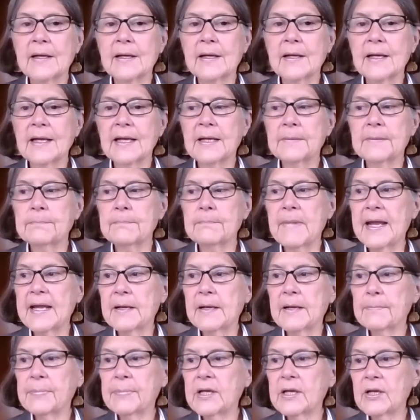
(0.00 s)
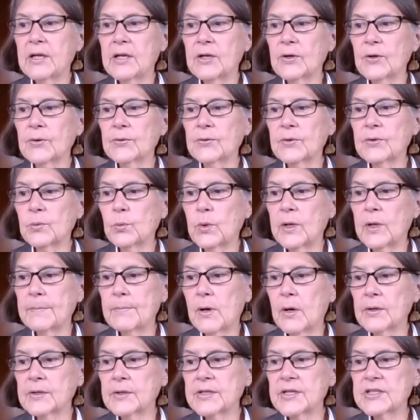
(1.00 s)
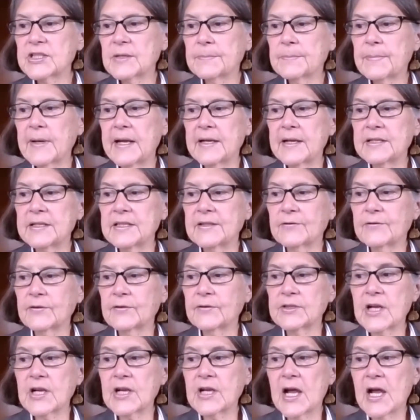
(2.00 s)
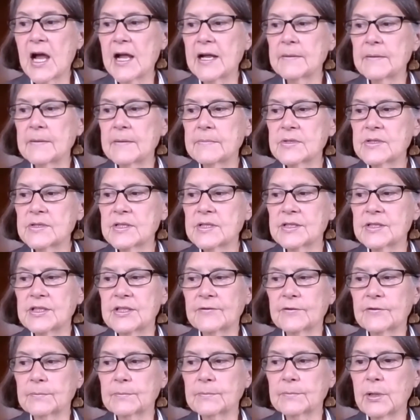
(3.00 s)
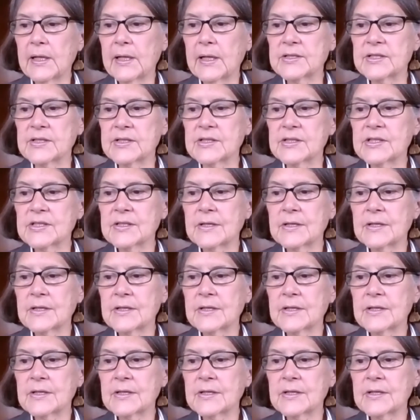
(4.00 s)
It may appear that we participate at different times and different places,